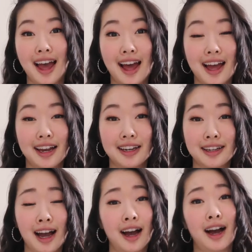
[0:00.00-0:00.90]
And
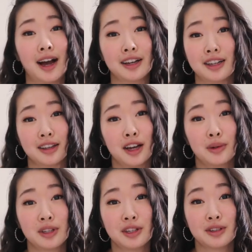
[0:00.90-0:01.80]
yeah, good
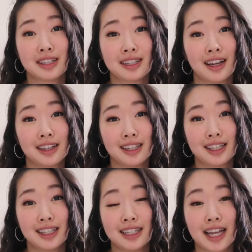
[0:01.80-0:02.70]
luck with your
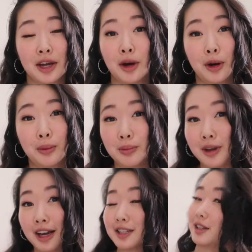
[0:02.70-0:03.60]
studies. I hope you
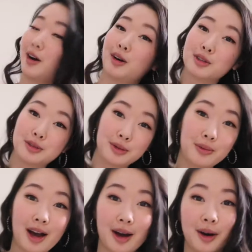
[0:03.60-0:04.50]
guys all do
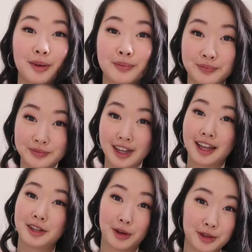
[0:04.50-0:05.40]
well.
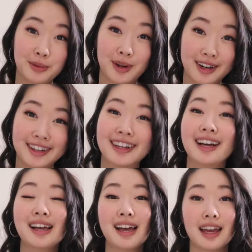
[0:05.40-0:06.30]
I know you will.
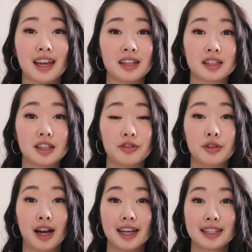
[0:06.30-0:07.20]
And if you
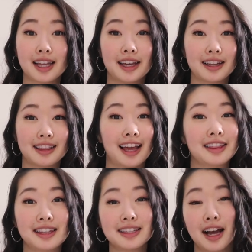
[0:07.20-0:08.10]
guys
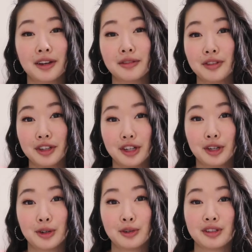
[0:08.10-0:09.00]
like these kind of
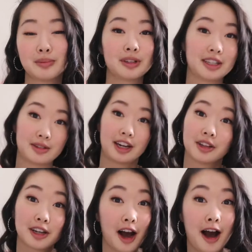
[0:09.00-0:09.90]
videos, please write in
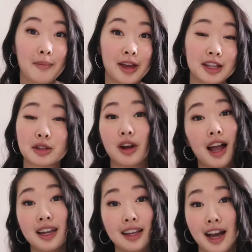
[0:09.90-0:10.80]
the comments, or
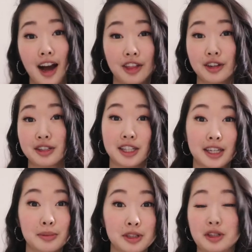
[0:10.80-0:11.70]
any other
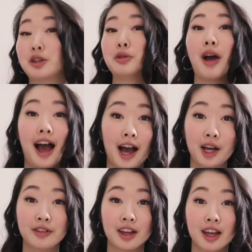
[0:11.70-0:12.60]
tips you
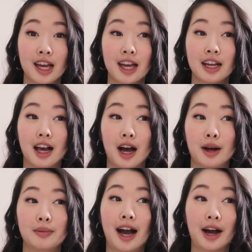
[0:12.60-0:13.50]
have,
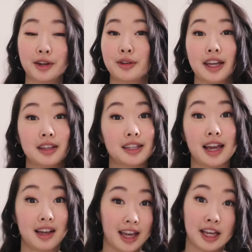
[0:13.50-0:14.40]
how to like
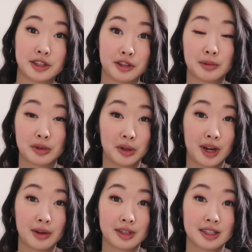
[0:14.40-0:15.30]
get A's in your
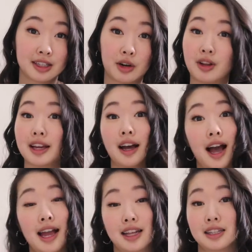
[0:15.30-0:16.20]
prerequisite, or like
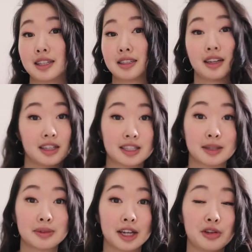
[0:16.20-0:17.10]
any study
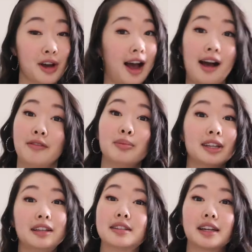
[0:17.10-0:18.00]
tips that you have,
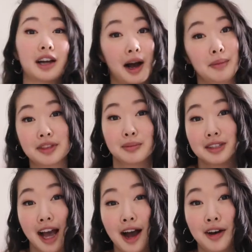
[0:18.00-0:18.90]
please like comment them
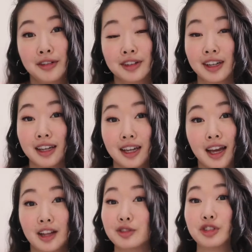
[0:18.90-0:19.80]
down
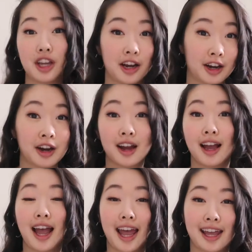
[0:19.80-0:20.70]
and share.
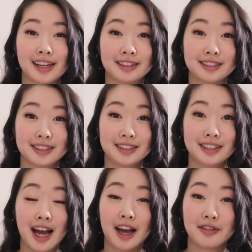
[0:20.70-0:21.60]
And
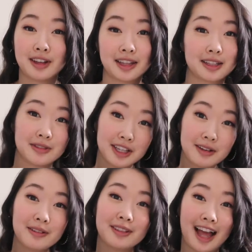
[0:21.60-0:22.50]
yeah, if you like this
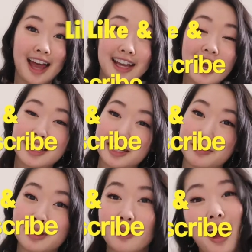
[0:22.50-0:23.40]
video, like and
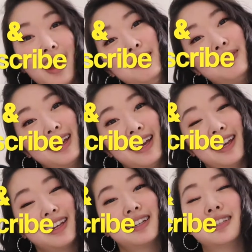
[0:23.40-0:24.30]
subscribe,
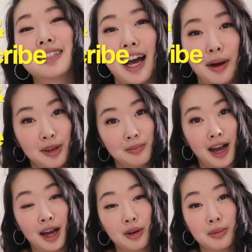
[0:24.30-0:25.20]
and I'll be
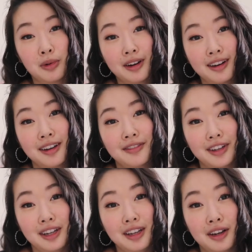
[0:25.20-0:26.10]
back with more
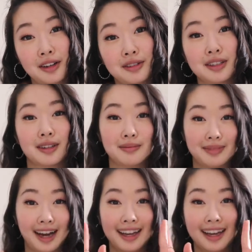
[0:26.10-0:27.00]
videos.
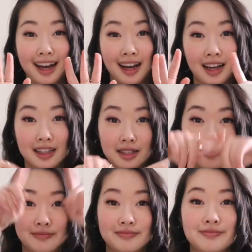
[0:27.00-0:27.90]
Bye guys.